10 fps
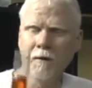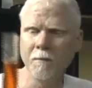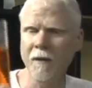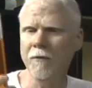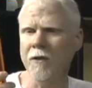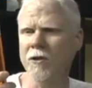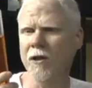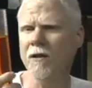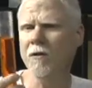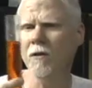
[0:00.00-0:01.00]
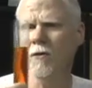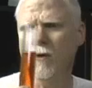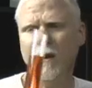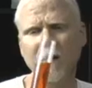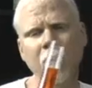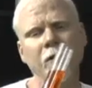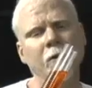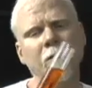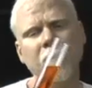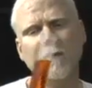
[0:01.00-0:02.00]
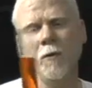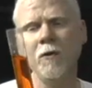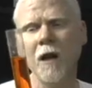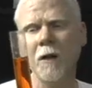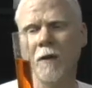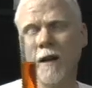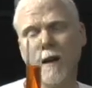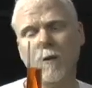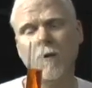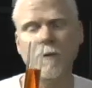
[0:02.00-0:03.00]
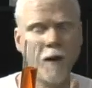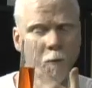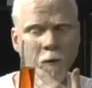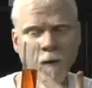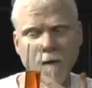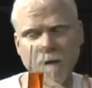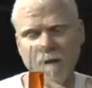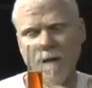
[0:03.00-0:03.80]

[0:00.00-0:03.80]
beverage that you could drink, although with the food coloring in it, I don't know if I would.